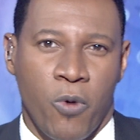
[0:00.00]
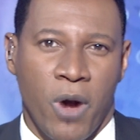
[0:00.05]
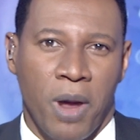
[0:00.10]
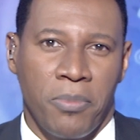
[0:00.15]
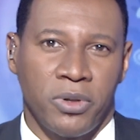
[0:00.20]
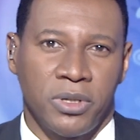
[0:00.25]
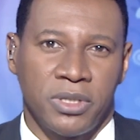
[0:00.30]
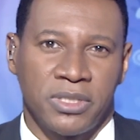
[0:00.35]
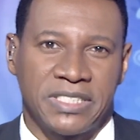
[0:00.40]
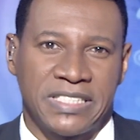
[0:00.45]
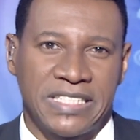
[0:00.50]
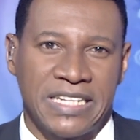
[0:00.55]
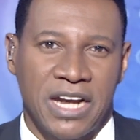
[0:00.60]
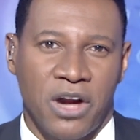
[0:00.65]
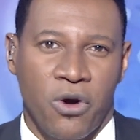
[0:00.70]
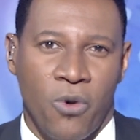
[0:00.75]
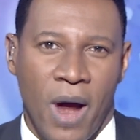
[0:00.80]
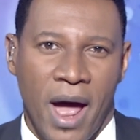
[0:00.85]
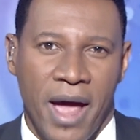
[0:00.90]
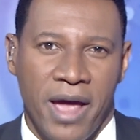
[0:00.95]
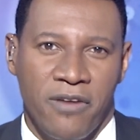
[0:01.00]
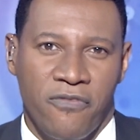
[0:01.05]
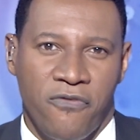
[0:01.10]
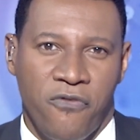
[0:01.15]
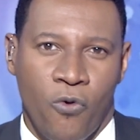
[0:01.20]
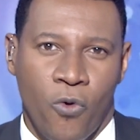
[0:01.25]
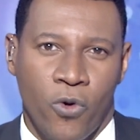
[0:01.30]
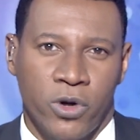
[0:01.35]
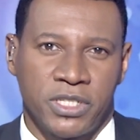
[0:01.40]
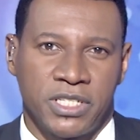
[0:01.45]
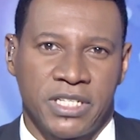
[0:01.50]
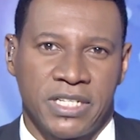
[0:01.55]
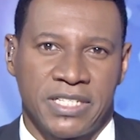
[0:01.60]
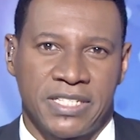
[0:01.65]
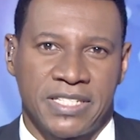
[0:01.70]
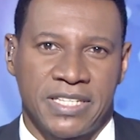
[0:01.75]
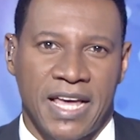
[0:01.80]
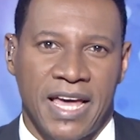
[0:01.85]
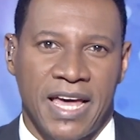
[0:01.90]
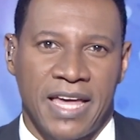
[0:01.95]
Rebel Tigrayan
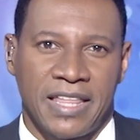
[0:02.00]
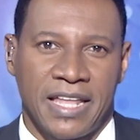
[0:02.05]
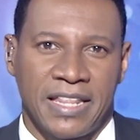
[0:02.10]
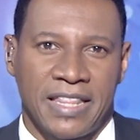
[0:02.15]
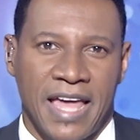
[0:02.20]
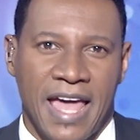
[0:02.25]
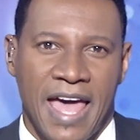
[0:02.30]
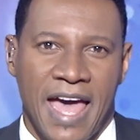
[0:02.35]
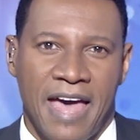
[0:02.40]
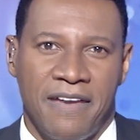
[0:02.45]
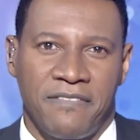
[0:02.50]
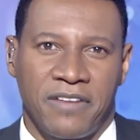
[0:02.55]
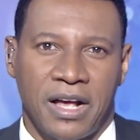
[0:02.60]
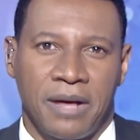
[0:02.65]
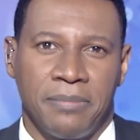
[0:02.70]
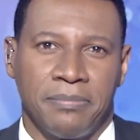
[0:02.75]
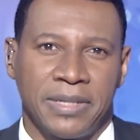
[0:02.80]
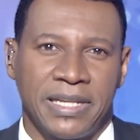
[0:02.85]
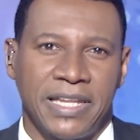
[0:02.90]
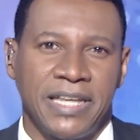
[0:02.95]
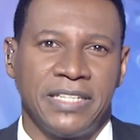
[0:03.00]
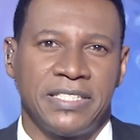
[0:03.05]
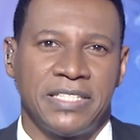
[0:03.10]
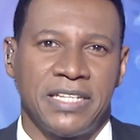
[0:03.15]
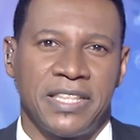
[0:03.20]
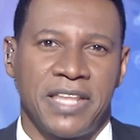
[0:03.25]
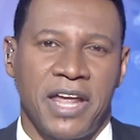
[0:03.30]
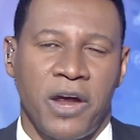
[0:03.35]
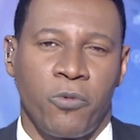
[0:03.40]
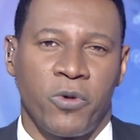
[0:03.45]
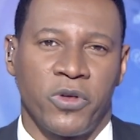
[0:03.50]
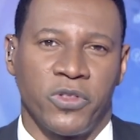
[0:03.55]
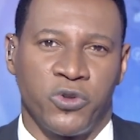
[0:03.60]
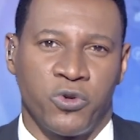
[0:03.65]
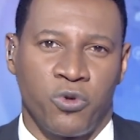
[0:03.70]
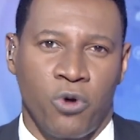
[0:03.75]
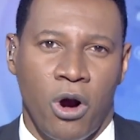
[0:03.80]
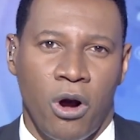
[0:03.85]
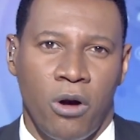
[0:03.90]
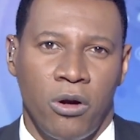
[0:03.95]
forces say that they have completed their
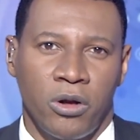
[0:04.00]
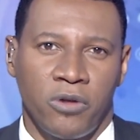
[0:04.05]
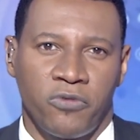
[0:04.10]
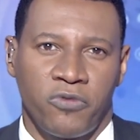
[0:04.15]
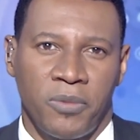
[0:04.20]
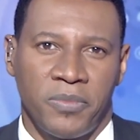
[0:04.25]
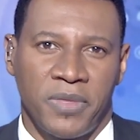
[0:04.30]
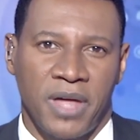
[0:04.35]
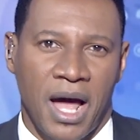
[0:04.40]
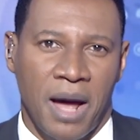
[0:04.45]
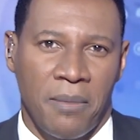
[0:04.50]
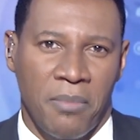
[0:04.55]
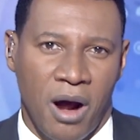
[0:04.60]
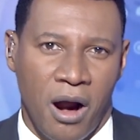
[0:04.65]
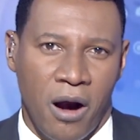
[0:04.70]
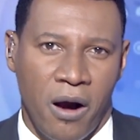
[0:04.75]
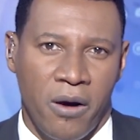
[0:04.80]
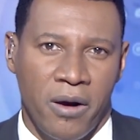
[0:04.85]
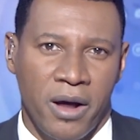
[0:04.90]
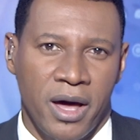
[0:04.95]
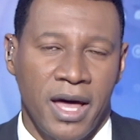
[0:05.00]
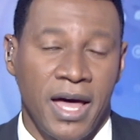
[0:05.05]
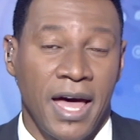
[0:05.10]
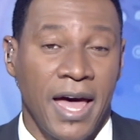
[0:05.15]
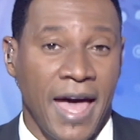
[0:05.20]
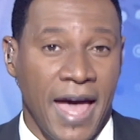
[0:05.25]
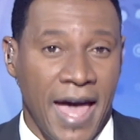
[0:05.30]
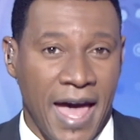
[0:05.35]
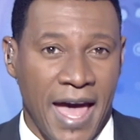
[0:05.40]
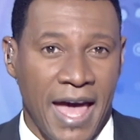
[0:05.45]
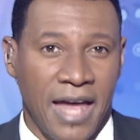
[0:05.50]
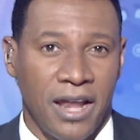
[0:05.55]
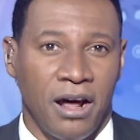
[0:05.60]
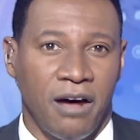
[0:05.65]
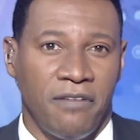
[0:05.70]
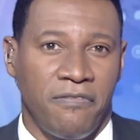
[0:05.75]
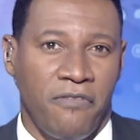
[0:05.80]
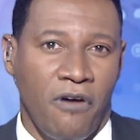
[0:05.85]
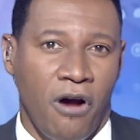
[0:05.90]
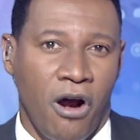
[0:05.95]
withdrawal from the Amhara and
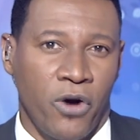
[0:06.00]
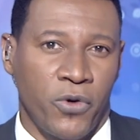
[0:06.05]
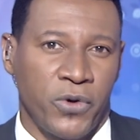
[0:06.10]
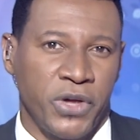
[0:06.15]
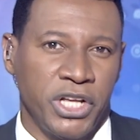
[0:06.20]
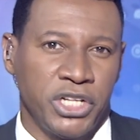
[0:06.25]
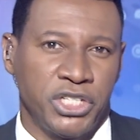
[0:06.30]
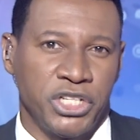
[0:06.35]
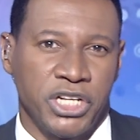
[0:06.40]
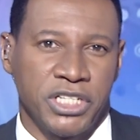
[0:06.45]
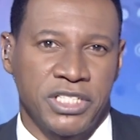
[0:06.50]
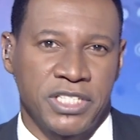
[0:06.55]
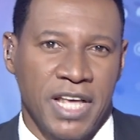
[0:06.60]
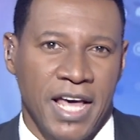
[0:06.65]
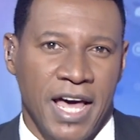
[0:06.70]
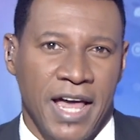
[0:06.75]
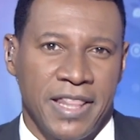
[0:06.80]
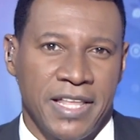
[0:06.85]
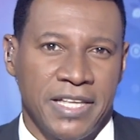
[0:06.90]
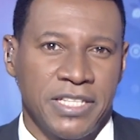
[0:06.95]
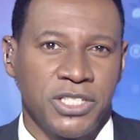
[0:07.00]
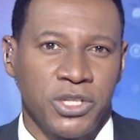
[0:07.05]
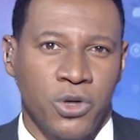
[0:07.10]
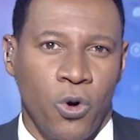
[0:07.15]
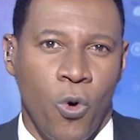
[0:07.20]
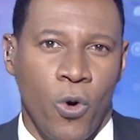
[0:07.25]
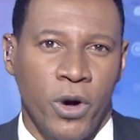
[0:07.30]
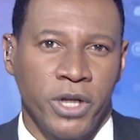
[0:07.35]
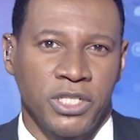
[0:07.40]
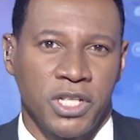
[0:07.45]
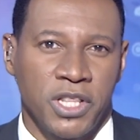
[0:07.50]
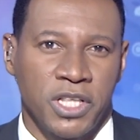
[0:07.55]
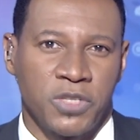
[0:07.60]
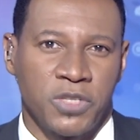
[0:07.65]
Afar regions. This is according to the